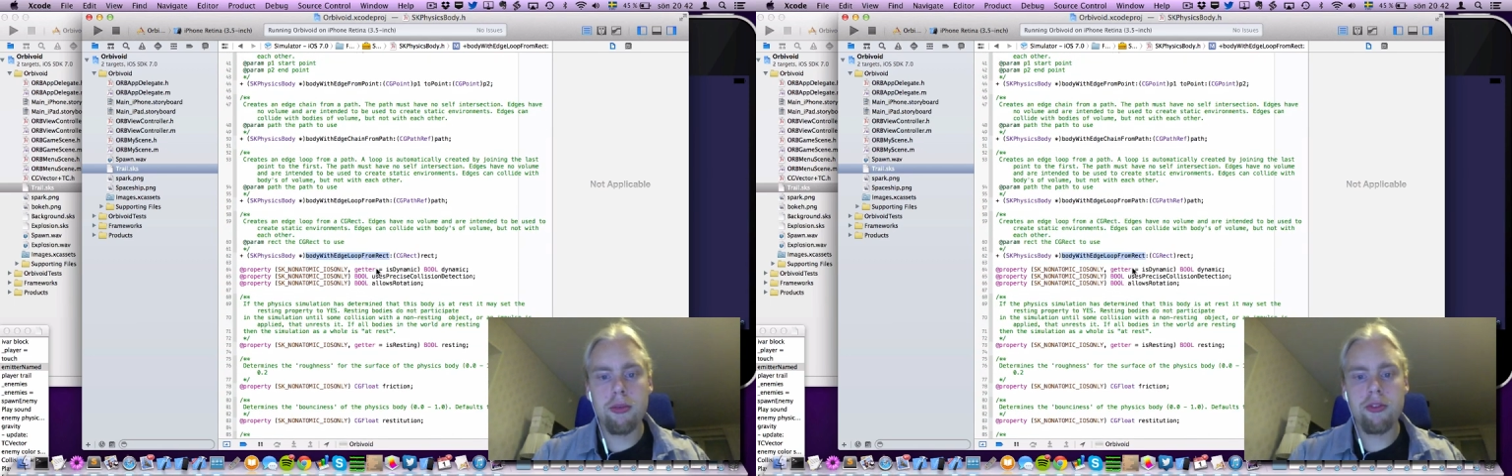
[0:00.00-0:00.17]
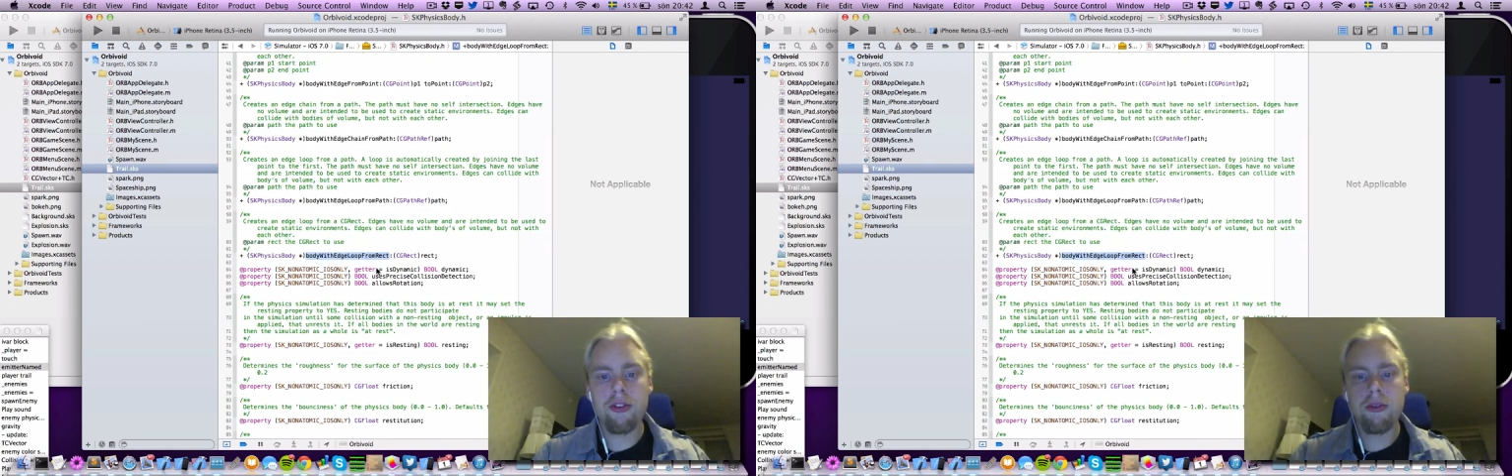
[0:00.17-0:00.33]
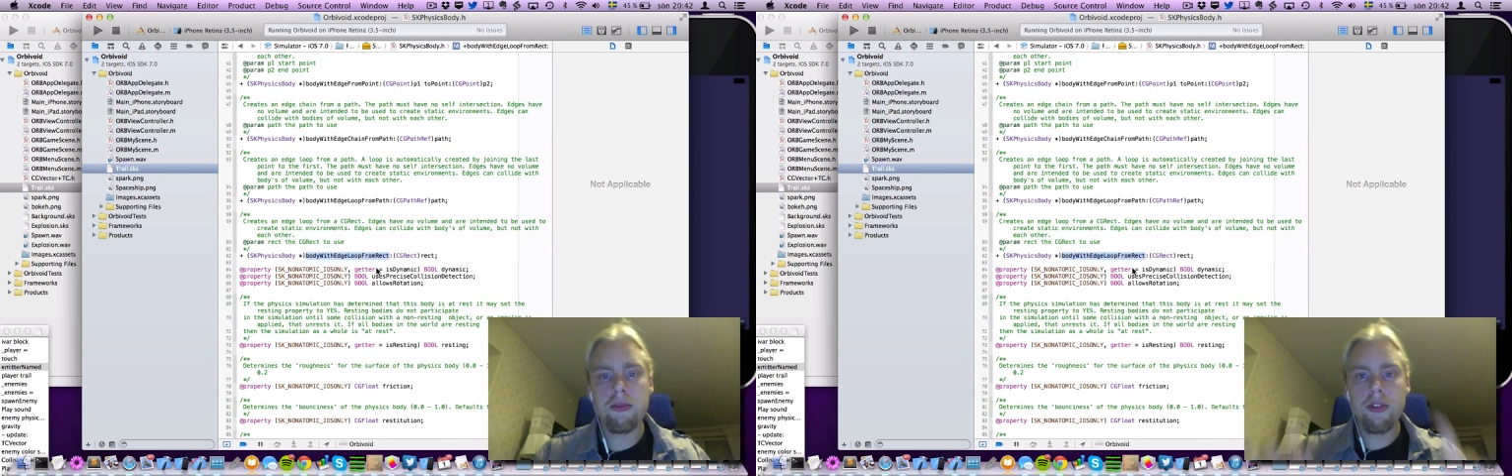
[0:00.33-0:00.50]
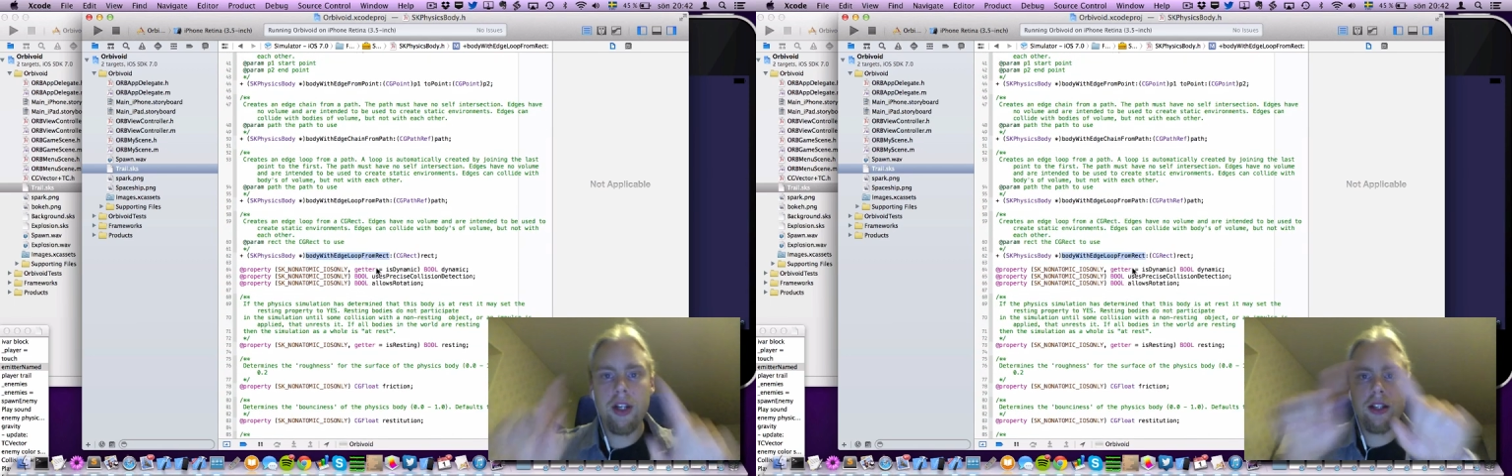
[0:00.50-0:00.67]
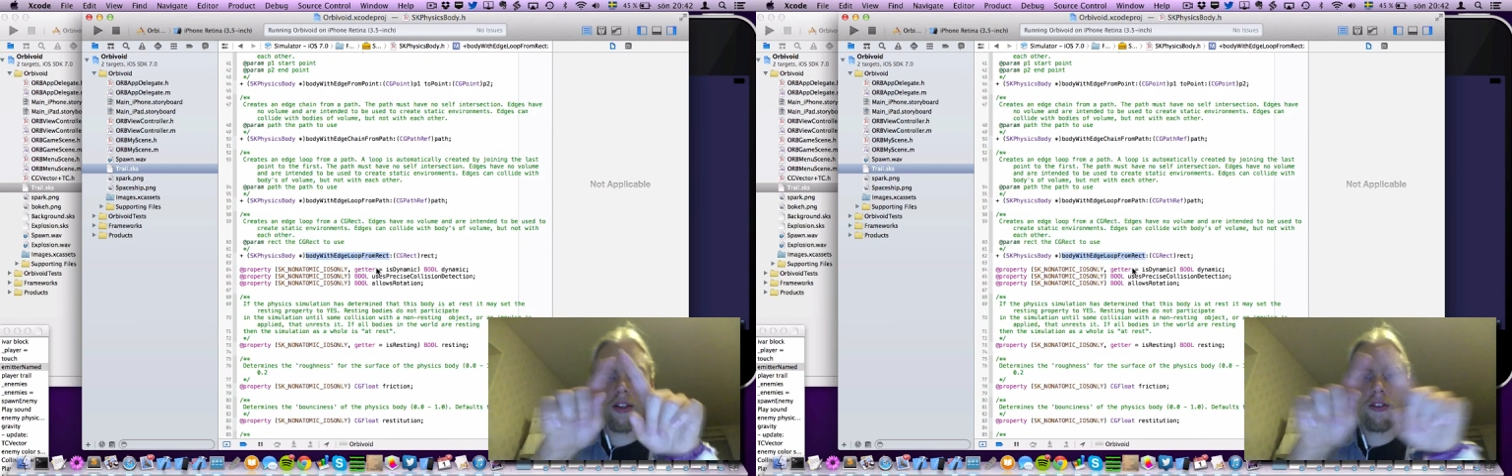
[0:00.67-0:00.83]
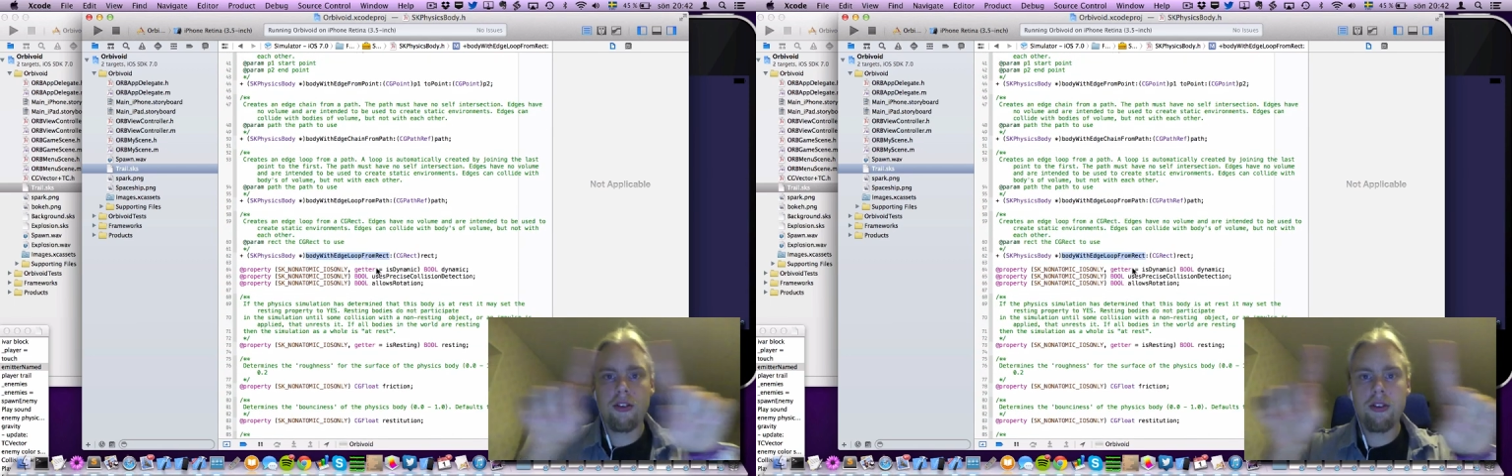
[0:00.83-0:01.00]
from rect
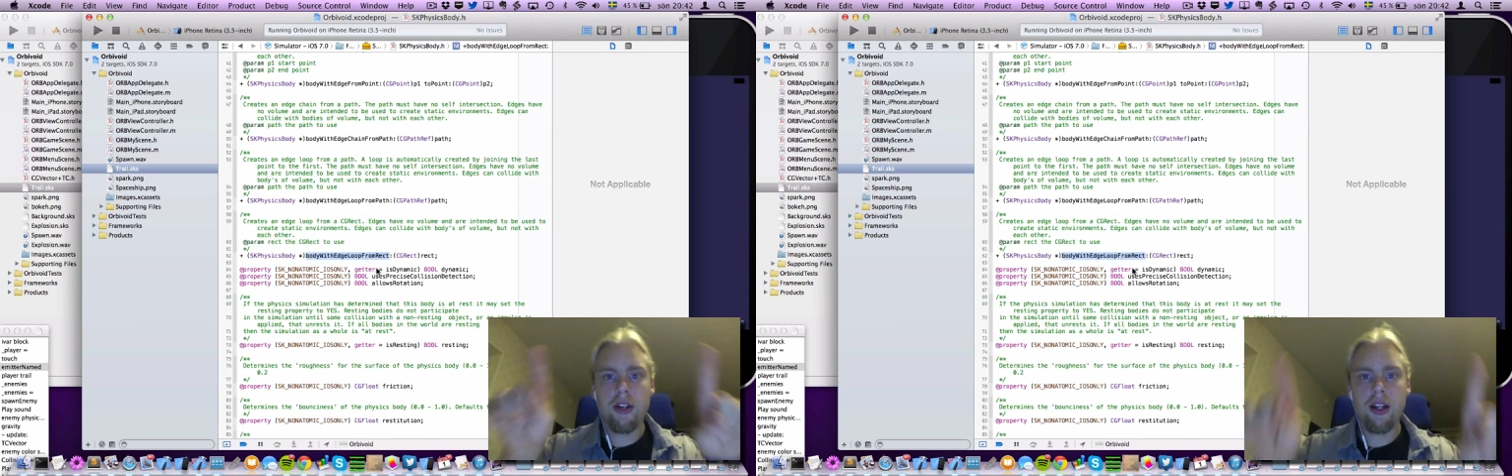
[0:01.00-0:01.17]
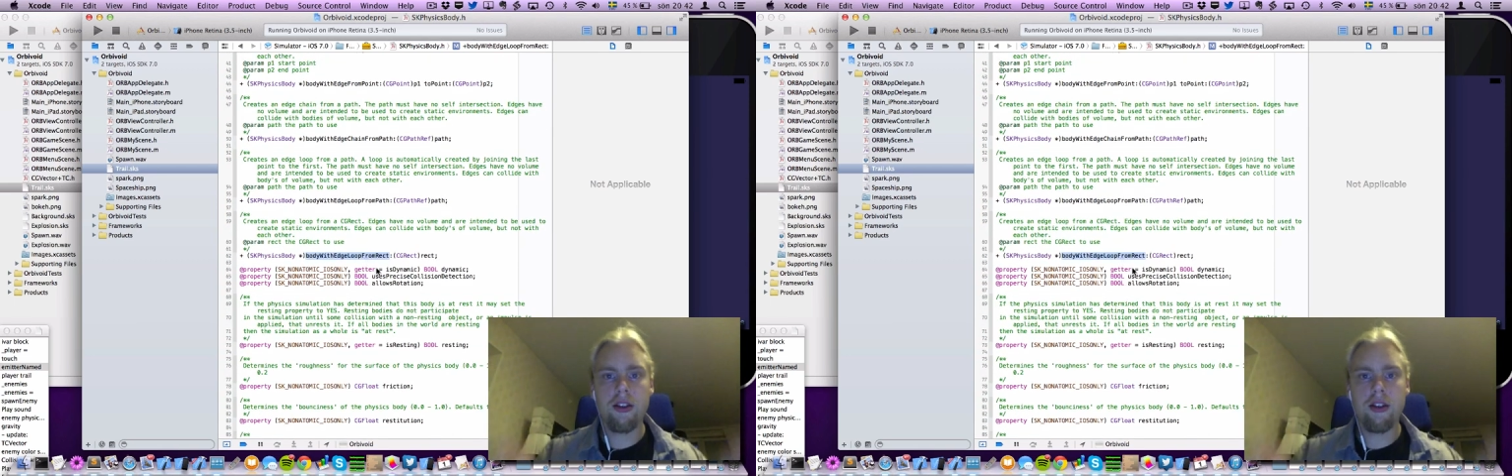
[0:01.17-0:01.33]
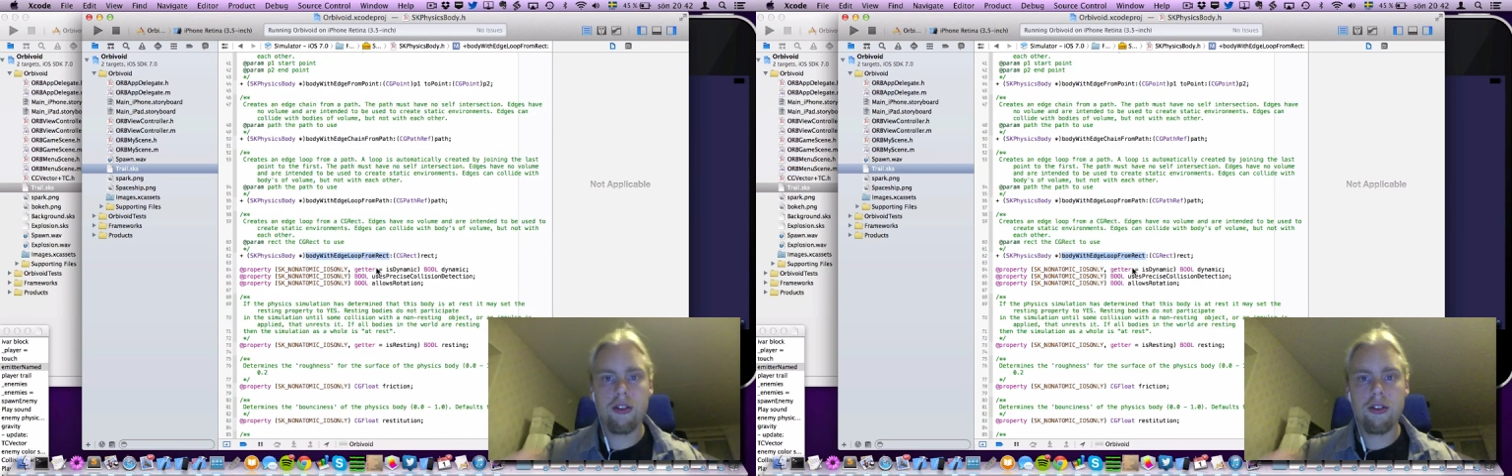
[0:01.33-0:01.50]
is great